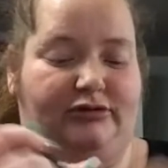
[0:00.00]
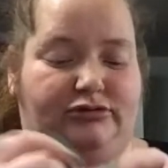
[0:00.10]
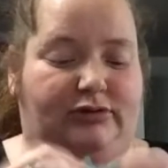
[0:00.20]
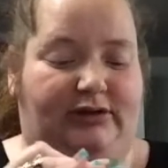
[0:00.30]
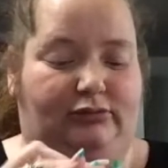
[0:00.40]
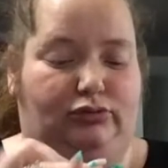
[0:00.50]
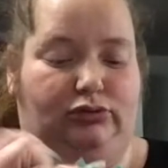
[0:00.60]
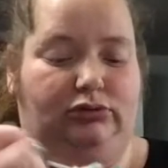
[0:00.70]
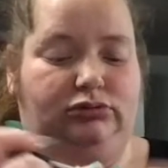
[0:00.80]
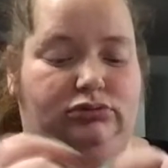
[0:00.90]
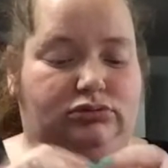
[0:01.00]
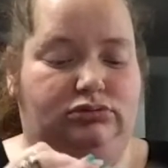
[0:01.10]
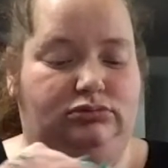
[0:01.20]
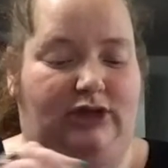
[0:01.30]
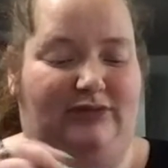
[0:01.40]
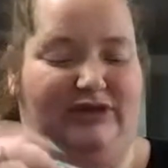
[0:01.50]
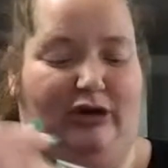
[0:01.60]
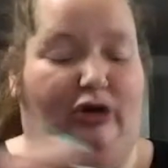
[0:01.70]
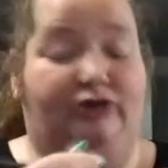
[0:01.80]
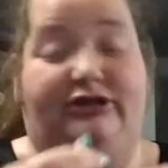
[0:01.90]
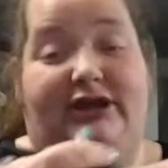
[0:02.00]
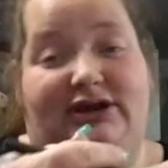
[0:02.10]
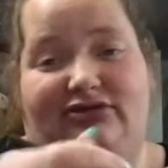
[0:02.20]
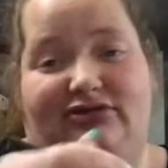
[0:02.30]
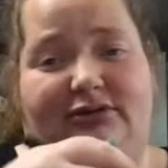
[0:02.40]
at all. I mean, hardly anything.